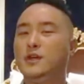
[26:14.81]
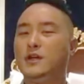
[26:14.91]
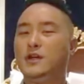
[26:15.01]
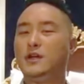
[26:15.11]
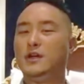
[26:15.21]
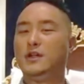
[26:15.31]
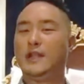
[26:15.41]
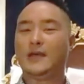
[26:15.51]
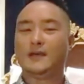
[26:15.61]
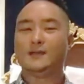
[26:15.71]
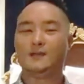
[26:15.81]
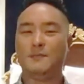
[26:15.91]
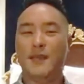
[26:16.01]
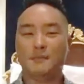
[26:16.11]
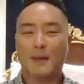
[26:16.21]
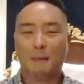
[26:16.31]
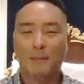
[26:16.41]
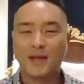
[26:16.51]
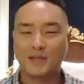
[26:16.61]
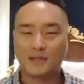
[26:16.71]
da, da, da, da, like,
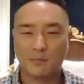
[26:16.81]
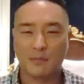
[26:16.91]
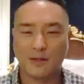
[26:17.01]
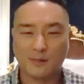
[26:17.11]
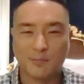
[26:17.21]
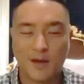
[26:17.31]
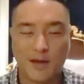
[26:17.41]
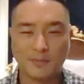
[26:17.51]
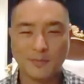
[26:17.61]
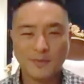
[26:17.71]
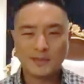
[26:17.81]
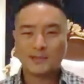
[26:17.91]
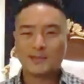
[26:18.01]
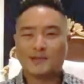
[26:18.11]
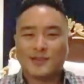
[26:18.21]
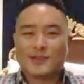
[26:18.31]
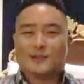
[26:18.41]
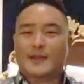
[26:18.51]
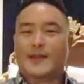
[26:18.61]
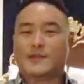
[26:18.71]
man, my buttons are about to pop.
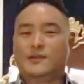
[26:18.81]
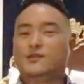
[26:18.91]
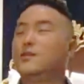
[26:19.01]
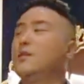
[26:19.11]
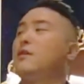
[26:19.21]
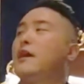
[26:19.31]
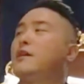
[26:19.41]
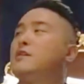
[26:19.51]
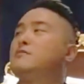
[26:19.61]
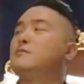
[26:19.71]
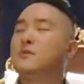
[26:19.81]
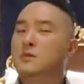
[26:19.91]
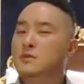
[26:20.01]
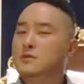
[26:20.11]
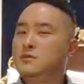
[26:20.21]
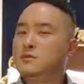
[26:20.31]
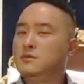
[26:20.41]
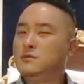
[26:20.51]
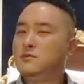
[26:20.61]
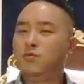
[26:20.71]
There's going to be like this, you know, like,
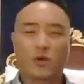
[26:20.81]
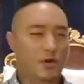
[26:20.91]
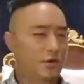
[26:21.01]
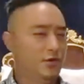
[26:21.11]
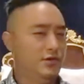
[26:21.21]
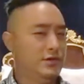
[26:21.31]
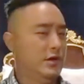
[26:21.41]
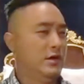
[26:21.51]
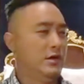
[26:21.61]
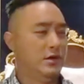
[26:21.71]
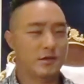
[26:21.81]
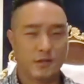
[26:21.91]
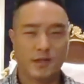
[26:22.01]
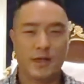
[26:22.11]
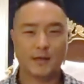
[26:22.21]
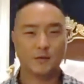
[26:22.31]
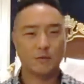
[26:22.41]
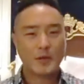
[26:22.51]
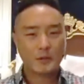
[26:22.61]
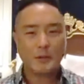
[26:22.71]
praise
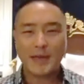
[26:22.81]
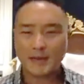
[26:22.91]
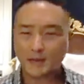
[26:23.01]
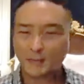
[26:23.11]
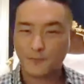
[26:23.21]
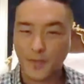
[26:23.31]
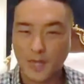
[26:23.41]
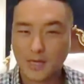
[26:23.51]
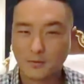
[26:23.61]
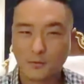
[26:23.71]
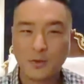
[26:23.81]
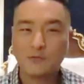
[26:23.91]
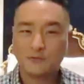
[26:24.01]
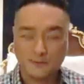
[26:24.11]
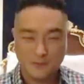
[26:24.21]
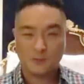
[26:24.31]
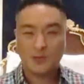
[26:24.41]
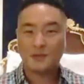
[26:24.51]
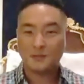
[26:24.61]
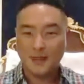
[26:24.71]
God. Like, we made the flood.
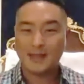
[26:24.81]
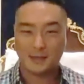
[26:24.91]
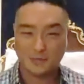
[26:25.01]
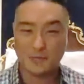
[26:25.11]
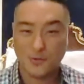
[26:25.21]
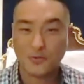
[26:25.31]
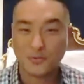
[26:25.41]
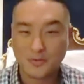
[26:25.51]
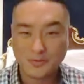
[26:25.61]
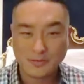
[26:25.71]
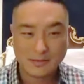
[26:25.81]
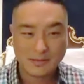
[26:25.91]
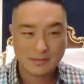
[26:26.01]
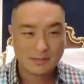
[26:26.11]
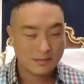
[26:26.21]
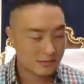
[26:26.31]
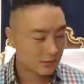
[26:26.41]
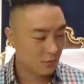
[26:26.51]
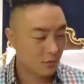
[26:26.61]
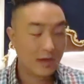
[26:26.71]
We, we made it through.
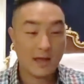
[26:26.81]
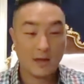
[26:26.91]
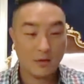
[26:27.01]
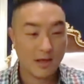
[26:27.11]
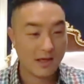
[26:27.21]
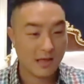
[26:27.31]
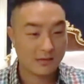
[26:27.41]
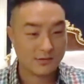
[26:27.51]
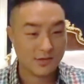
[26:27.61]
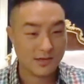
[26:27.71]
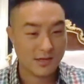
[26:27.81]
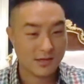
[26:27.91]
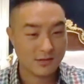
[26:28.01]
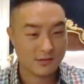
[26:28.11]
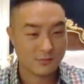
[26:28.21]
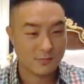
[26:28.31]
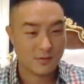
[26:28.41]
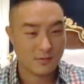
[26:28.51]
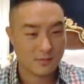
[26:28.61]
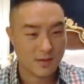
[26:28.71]
Wow, I, I see it
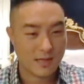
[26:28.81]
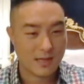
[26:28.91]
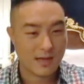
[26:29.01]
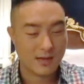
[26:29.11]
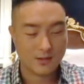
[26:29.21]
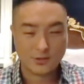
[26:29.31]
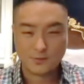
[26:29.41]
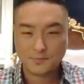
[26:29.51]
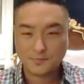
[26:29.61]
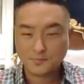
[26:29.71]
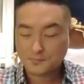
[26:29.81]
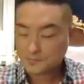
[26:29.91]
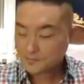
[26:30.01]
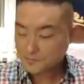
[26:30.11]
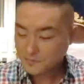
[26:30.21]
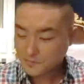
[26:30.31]
in the spirit. My gosh.